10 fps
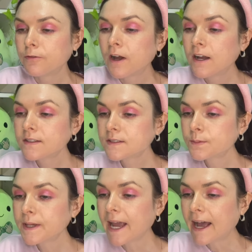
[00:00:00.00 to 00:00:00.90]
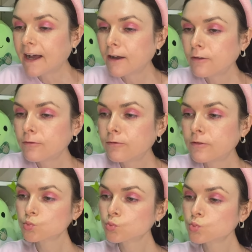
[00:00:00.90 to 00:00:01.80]
first we have
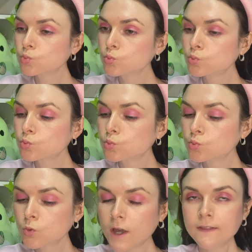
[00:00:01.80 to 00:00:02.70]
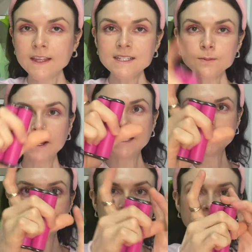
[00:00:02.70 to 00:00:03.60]
this
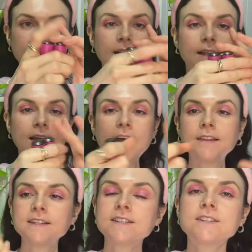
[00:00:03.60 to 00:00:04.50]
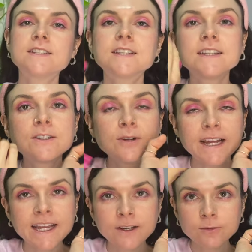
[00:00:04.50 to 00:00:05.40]
one. Uh, this is just a little
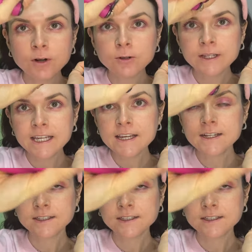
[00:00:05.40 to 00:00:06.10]
hand rolly